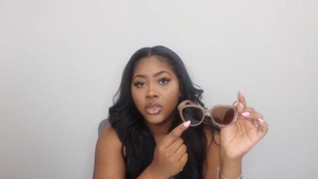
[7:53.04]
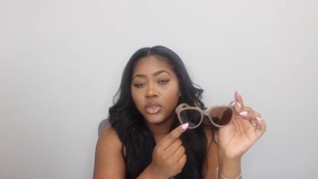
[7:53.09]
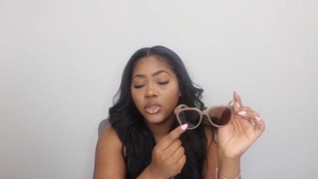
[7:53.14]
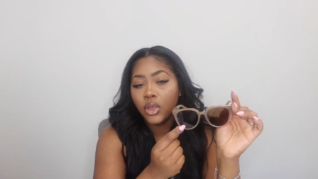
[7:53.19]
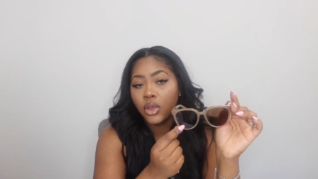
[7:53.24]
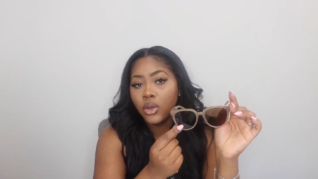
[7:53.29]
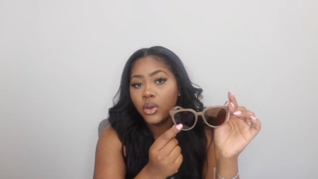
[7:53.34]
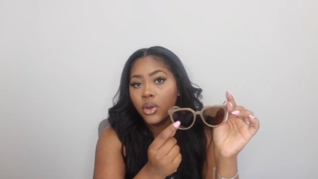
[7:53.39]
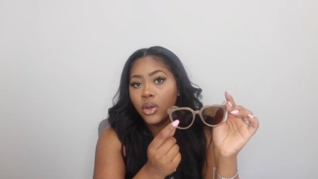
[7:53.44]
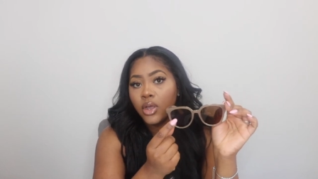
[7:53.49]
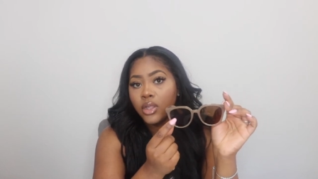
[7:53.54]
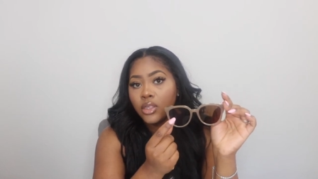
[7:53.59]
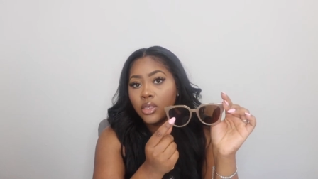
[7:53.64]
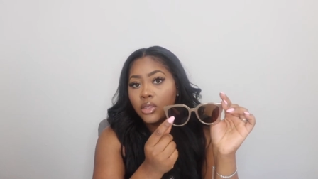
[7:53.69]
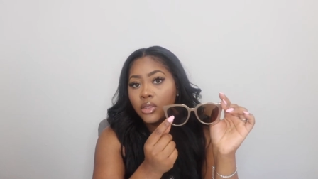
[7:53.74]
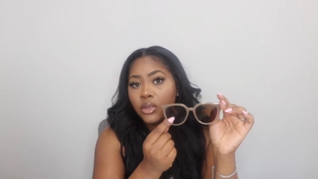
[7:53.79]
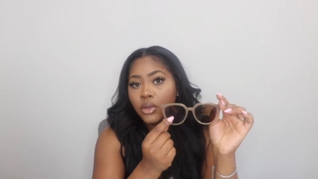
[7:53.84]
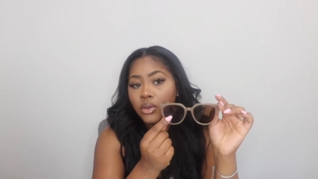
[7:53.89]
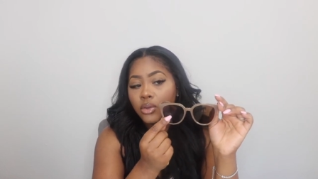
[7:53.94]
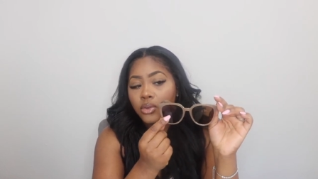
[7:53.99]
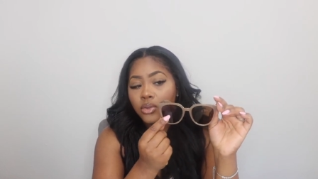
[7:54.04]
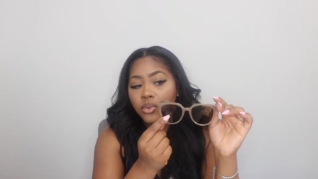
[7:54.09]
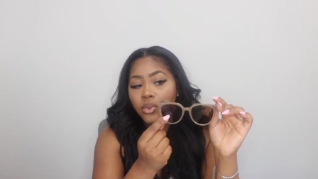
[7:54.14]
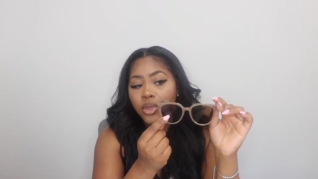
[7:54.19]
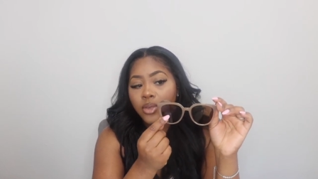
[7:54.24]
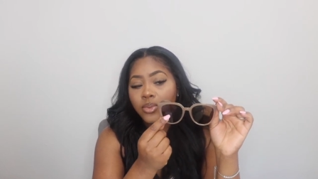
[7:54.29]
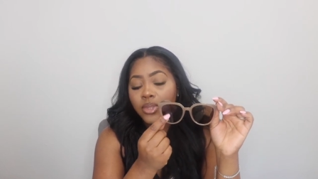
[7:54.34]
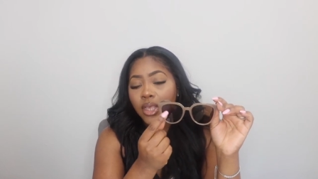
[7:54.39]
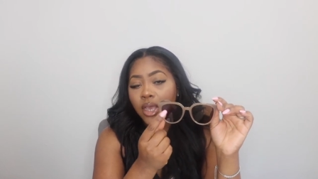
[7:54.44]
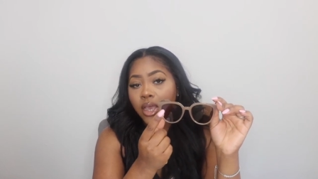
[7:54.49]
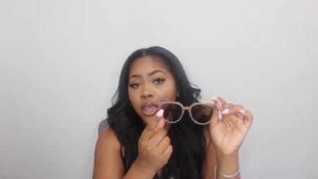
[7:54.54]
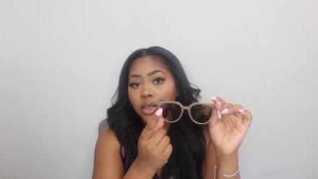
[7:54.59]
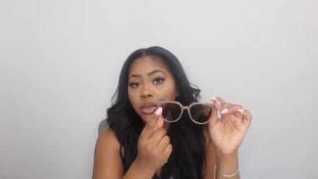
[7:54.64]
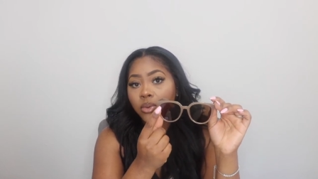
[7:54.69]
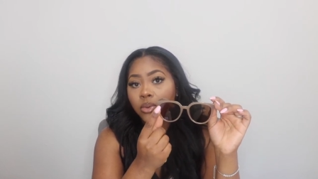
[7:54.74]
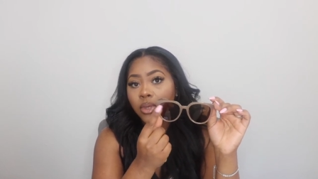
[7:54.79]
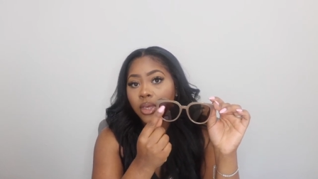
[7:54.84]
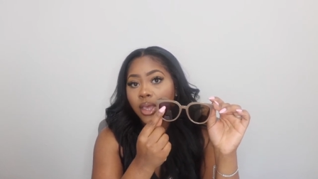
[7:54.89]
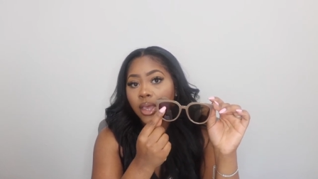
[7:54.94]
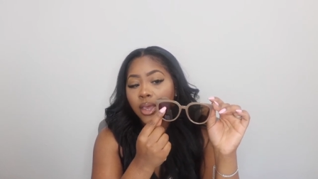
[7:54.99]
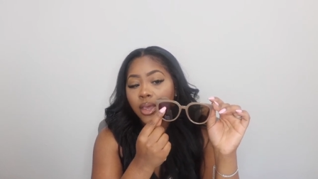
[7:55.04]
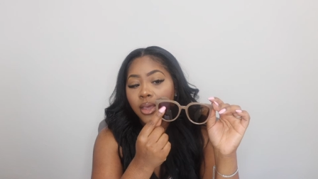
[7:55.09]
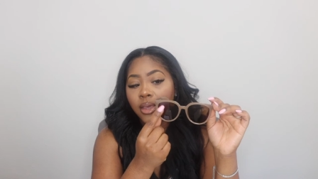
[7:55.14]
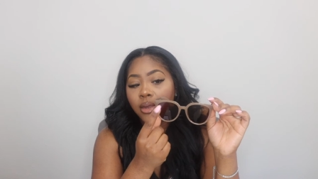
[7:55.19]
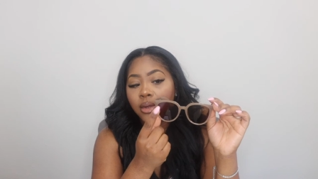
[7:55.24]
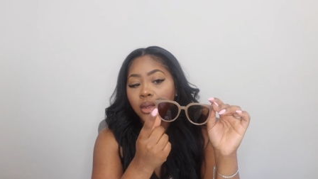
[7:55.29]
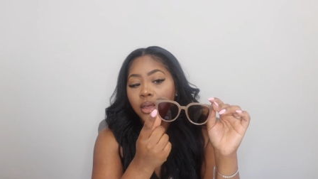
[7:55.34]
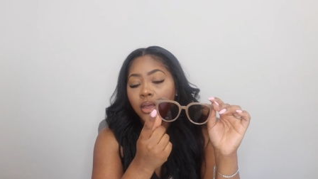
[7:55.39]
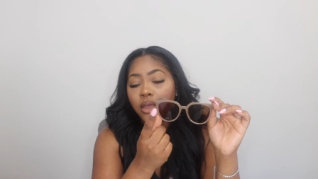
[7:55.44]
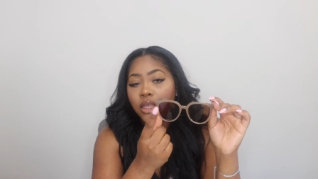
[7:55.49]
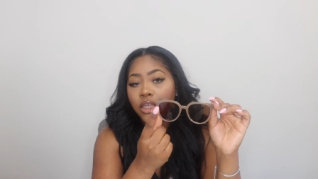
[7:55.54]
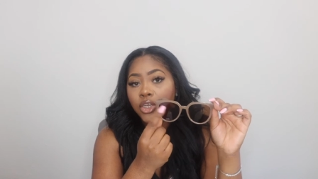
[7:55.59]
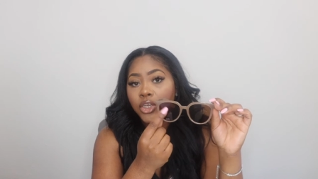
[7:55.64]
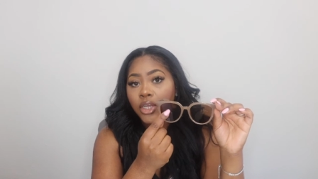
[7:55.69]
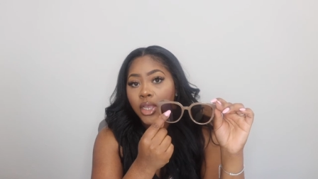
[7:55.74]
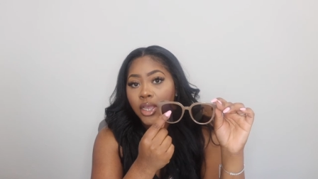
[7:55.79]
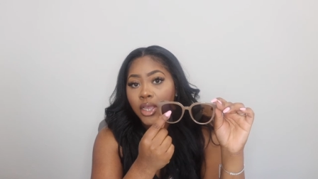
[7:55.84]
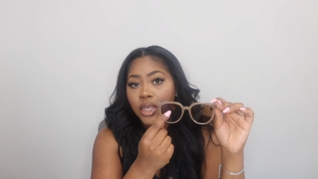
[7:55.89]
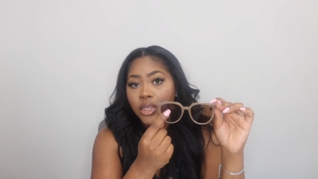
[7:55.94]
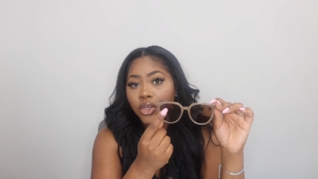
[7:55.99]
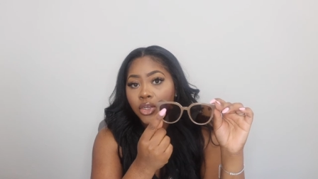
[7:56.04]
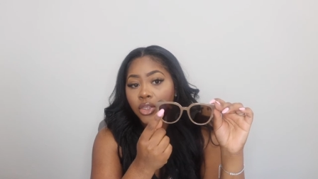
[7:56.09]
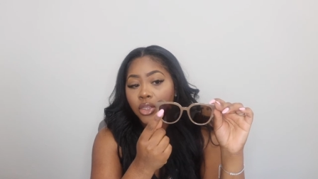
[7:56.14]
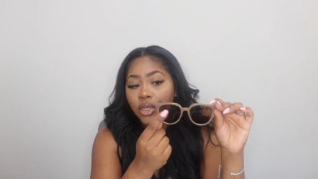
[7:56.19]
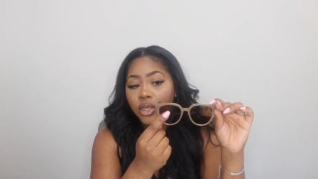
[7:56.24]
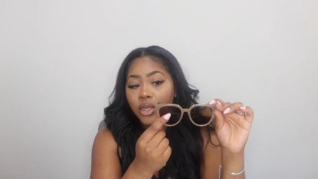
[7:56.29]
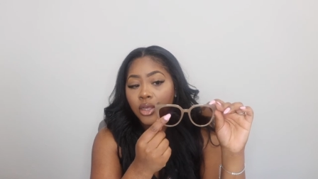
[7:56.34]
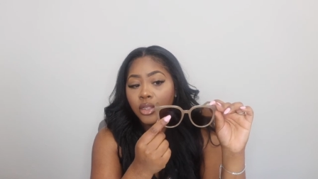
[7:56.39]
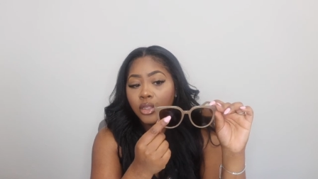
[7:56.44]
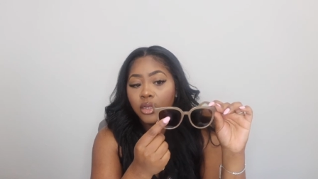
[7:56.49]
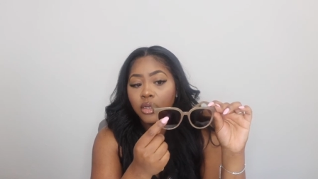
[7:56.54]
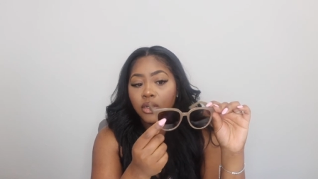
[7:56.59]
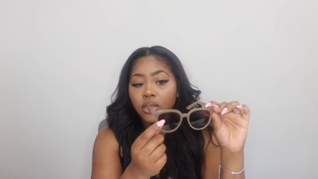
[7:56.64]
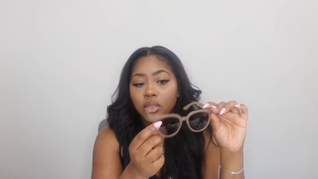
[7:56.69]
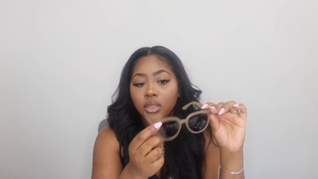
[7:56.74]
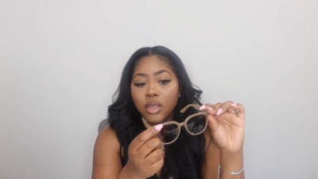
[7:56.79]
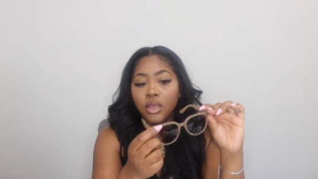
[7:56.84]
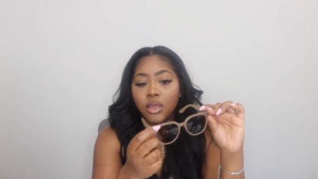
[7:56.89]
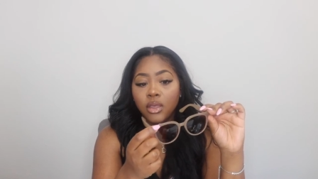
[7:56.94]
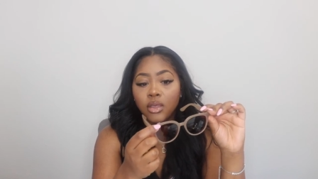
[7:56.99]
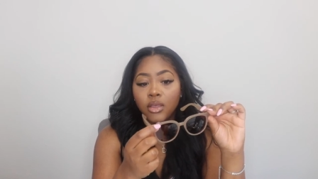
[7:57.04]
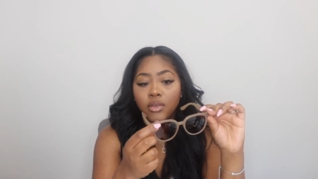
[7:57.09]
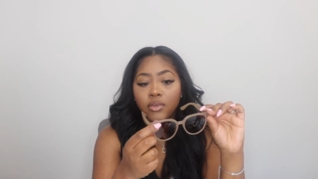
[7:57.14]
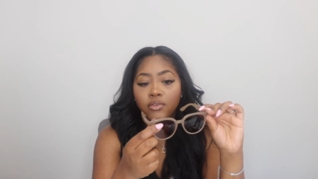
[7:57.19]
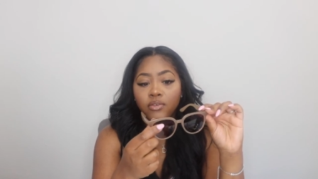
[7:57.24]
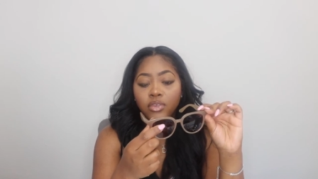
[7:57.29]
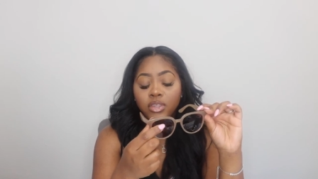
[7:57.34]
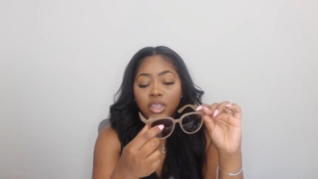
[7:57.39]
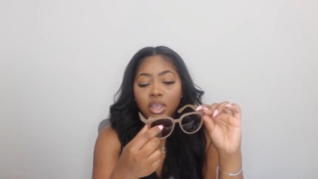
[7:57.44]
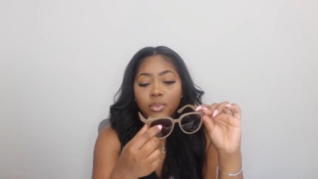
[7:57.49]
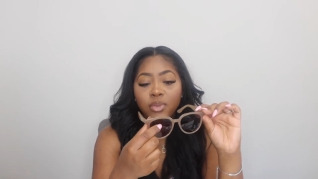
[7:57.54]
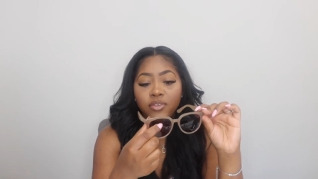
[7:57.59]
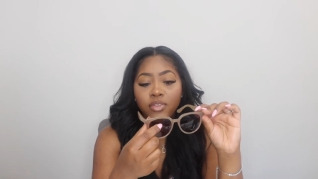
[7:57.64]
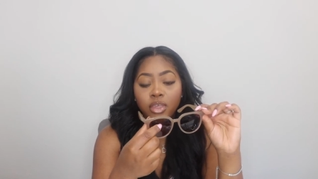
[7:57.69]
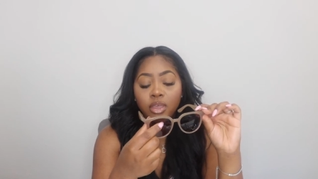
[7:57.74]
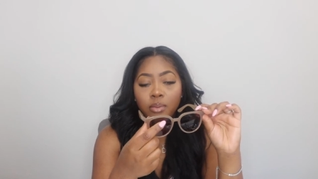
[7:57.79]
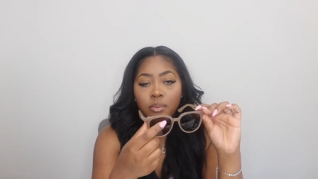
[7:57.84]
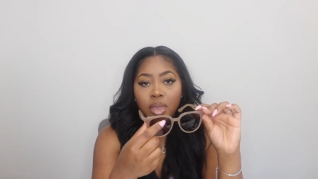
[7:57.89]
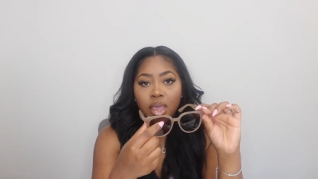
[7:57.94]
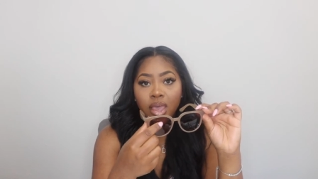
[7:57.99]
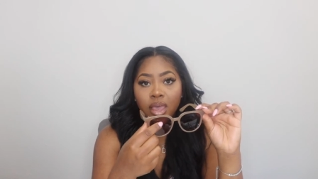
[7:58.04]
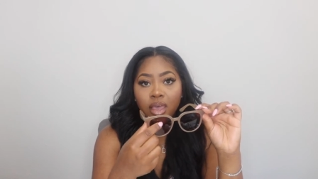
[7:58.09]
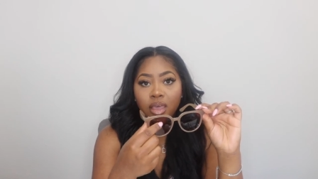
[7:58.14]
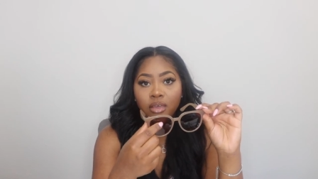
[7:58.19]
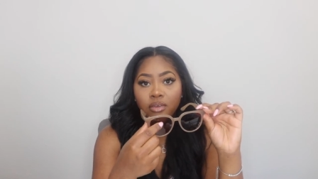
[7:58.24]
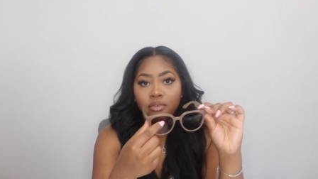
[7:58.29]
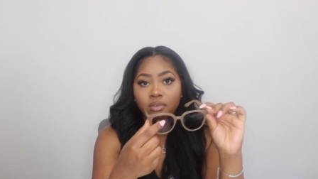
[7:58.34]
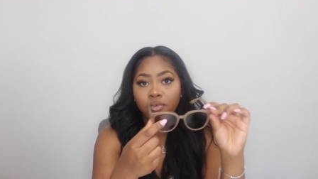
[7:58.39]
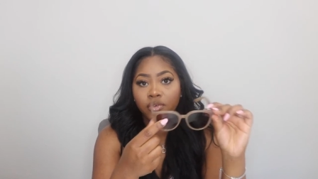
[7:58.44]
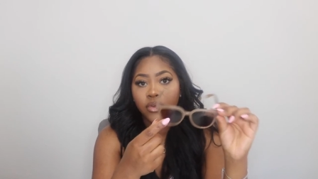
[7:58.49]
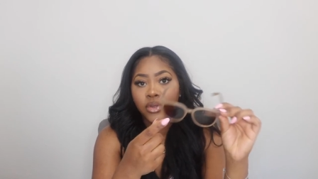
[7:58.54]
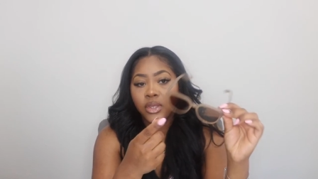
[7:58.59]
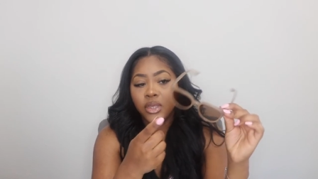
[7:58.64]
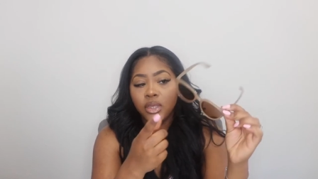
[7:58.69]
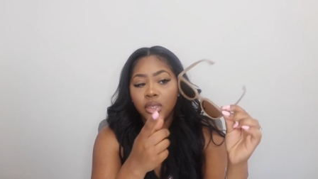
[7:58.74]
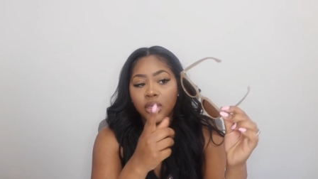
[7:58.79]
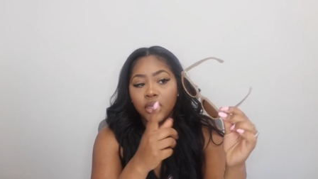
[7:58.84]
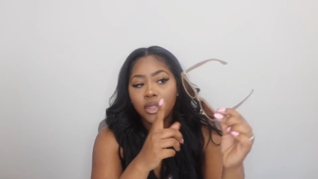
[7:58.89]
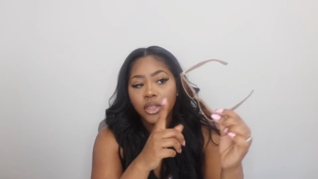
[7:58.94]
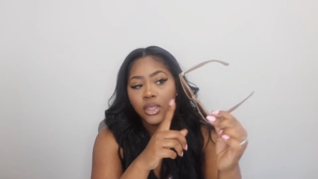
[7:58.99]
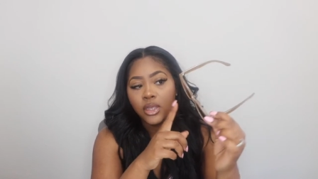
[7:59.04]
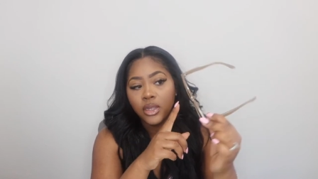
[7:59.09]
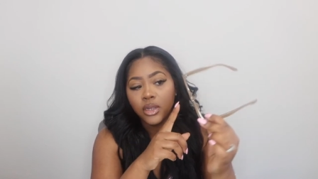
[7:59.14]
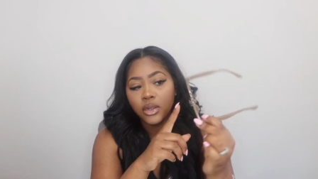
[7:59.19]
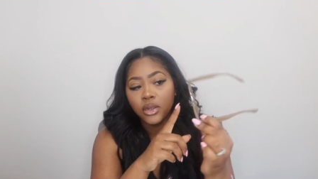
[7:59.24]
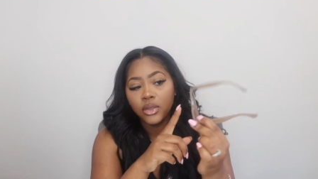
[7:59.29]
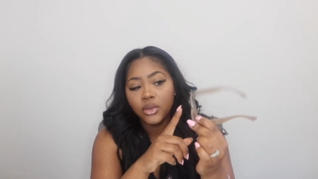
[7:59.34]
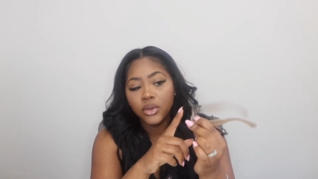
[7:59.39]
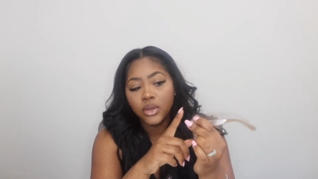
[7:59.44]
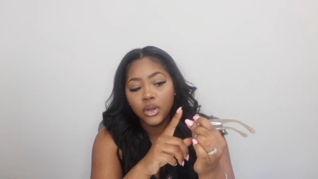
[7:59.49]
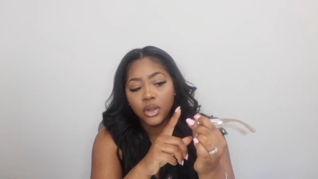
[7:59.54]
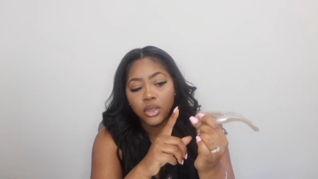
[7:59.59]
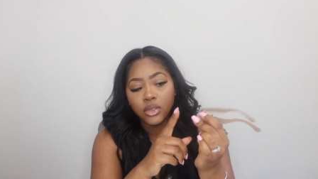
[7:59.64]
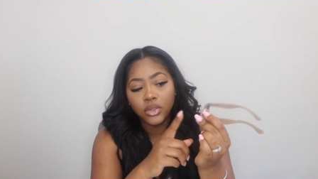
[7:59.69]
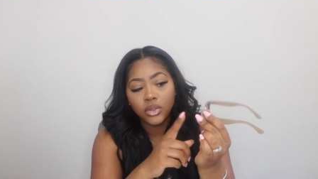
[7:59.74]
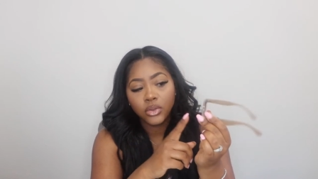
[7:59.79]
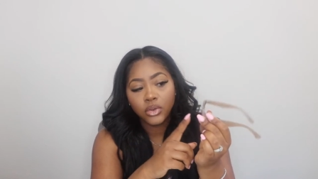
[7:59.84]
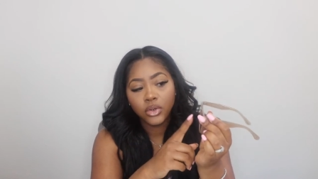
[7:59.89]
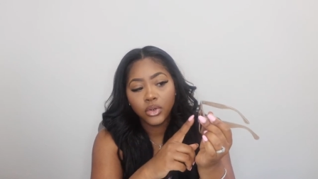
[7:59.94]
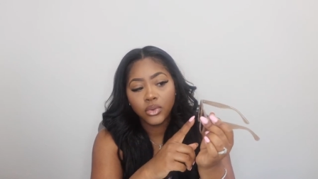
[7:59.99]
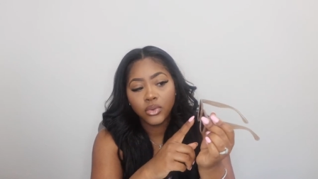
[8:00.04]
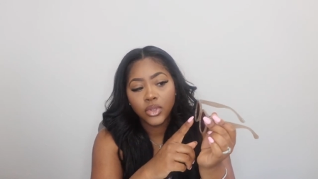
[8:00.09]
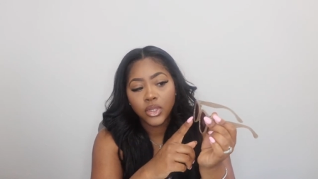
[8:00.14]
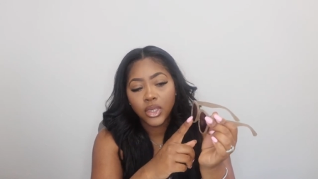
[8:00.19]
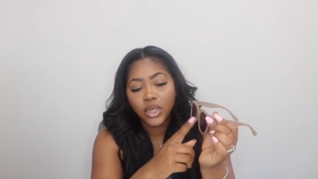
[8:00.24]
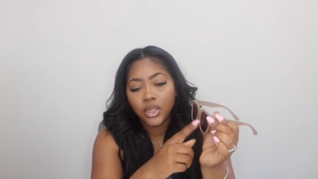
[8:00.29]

So on the Soho's website, you can change the colors of, some of them have clear. You can also choose to